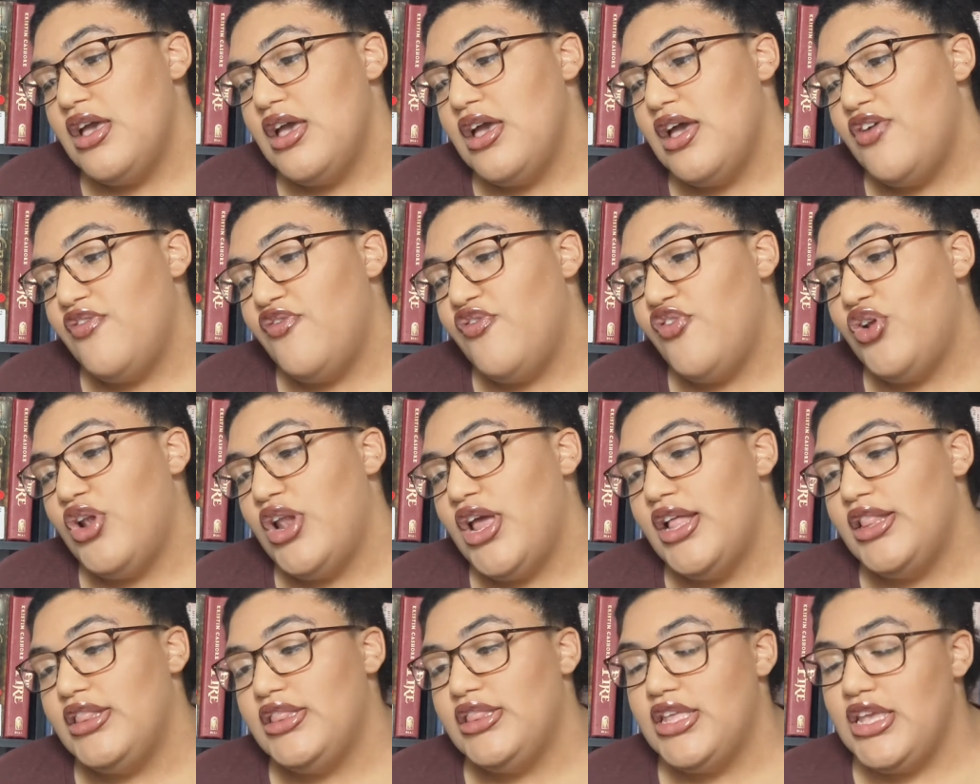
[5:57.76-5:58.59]

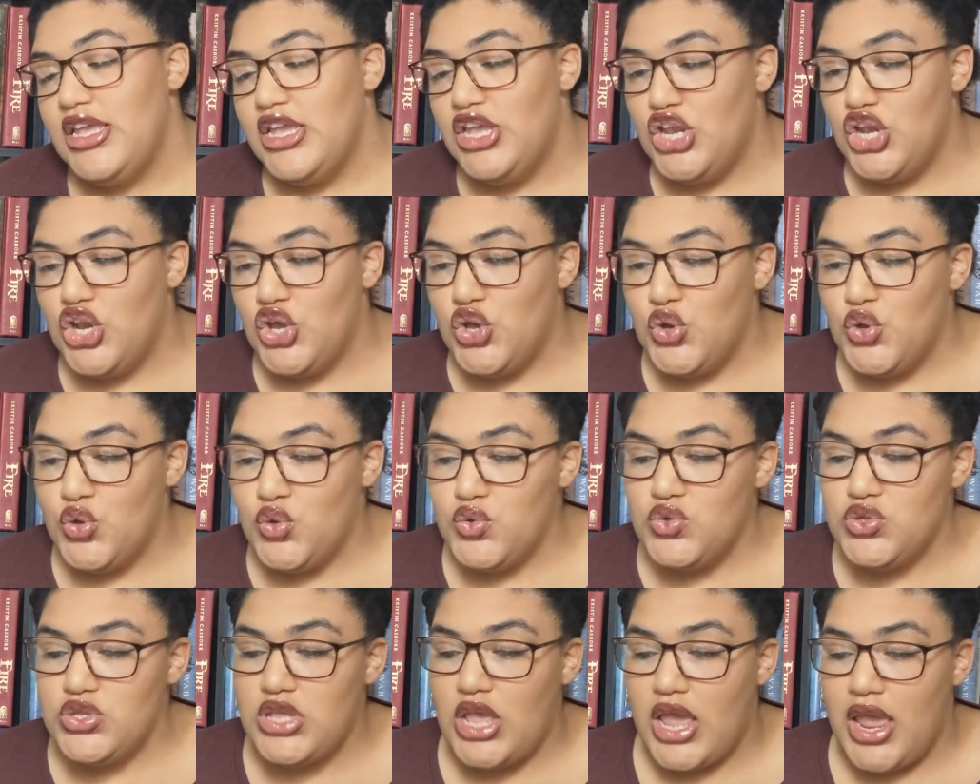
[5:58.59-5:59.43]

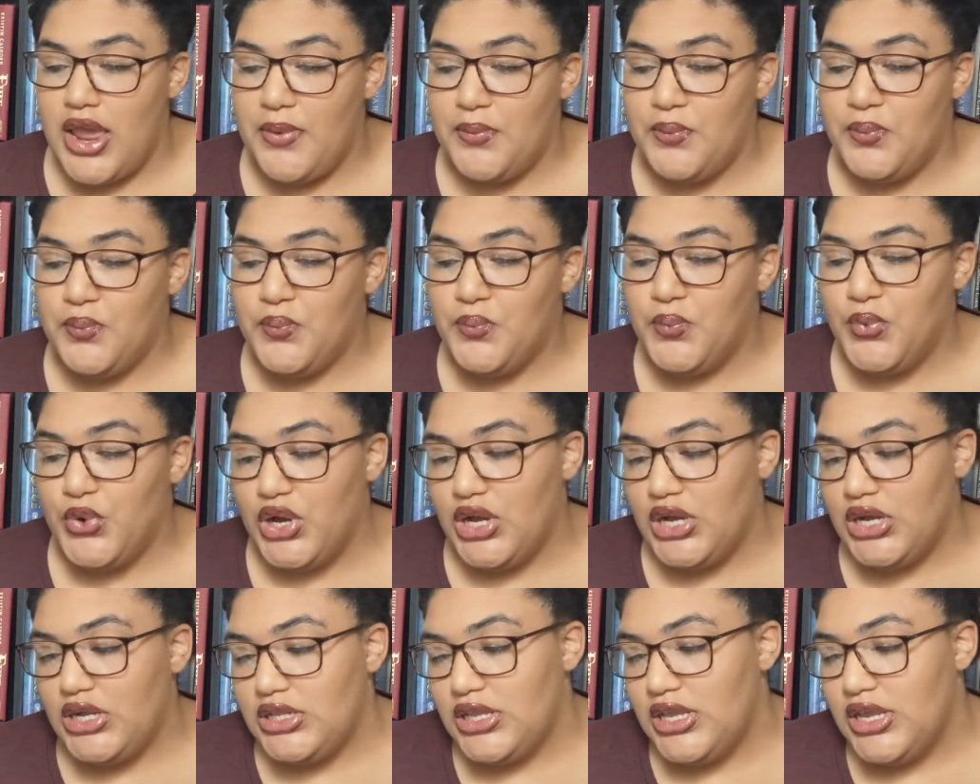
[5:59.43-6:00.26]
Afro-Latinos and
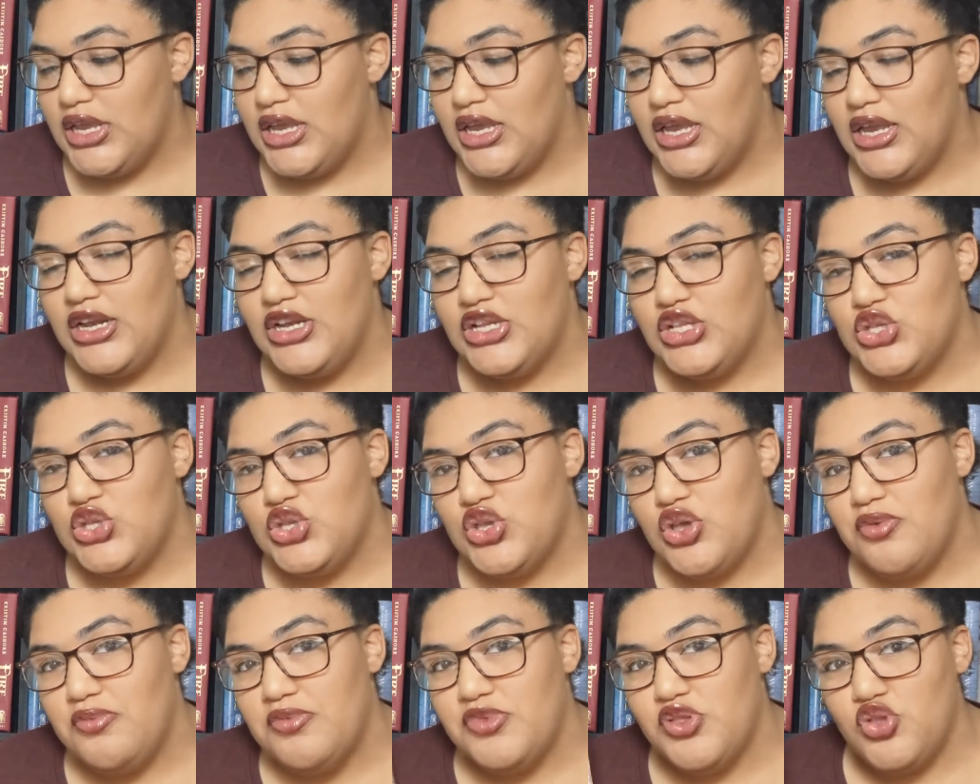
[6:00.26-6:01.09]
Brooklyn.
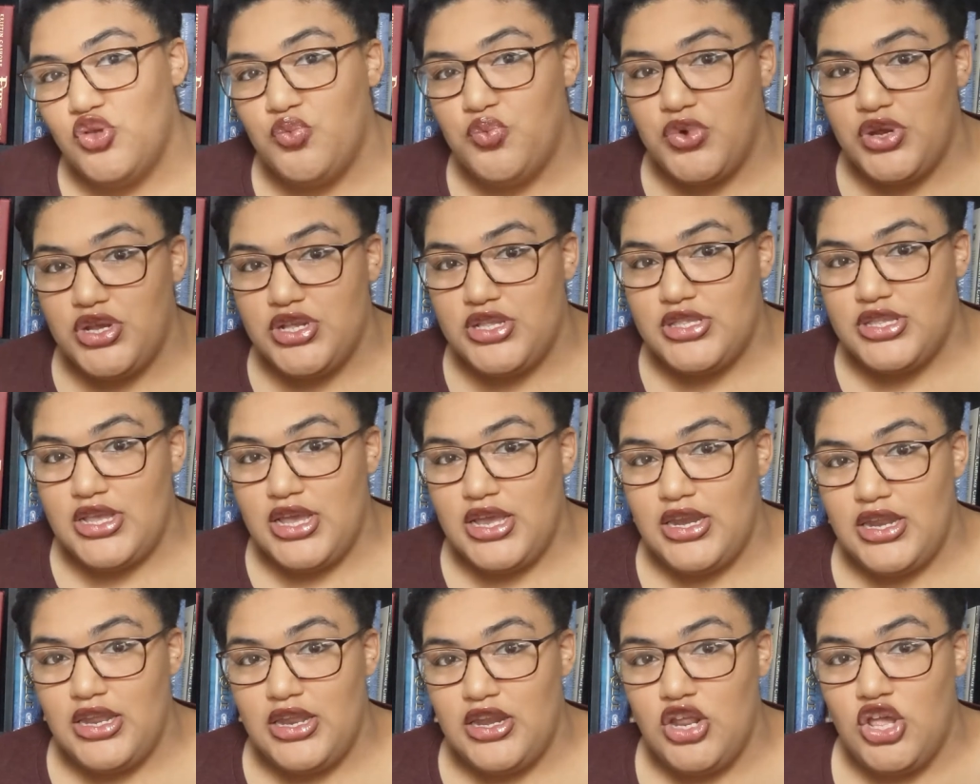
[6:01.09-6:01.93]
So I'm super
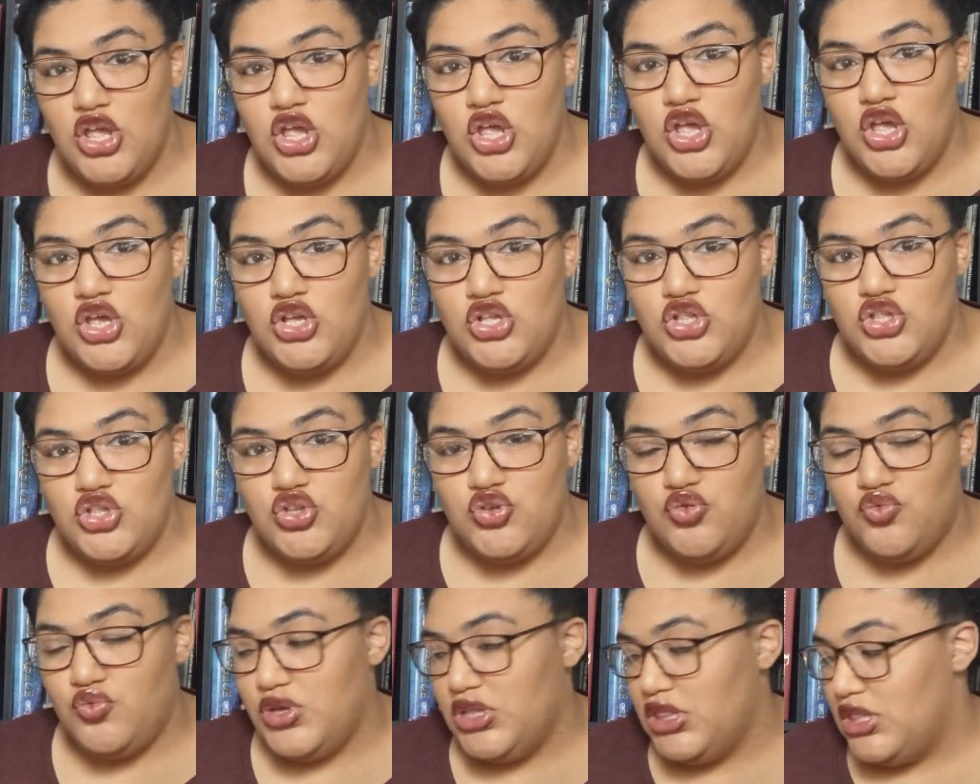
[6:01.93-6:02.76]
excited
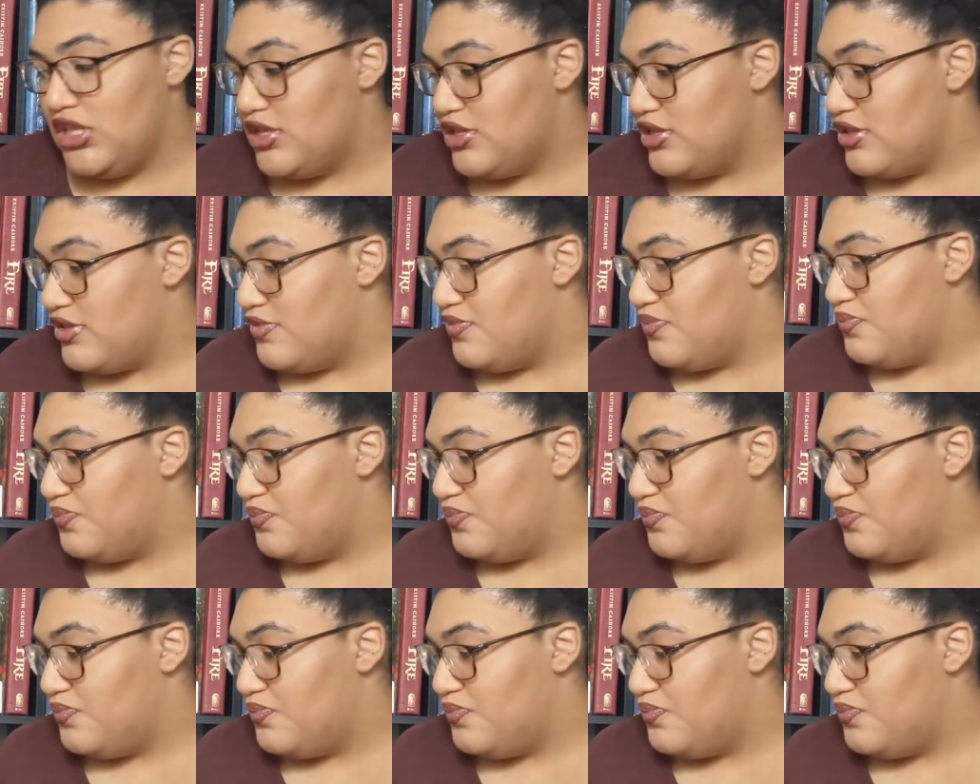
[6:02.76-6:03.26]
to read this.